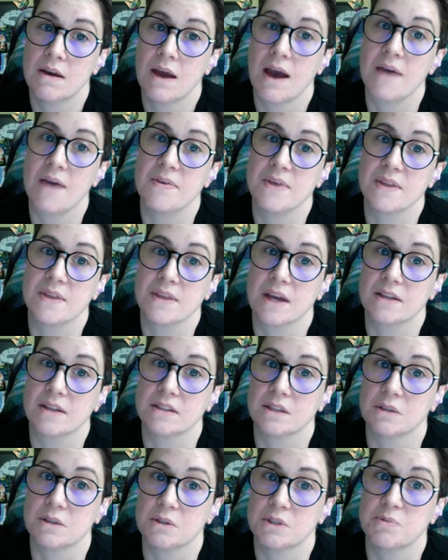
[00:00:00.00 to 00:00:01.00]
I think that's
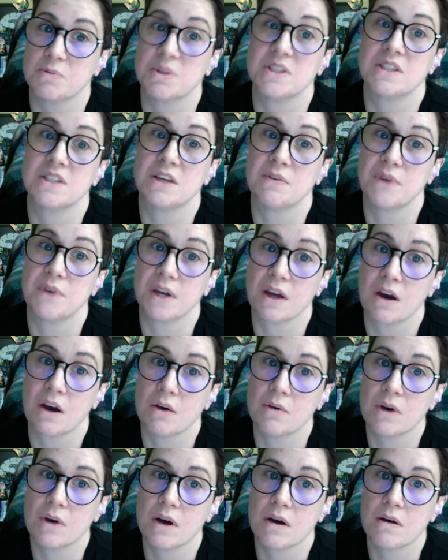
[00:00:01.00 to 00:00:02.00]
a specific
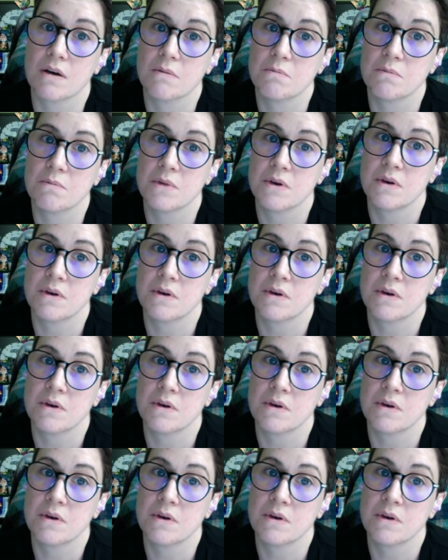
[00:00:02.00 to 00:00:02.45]
outcome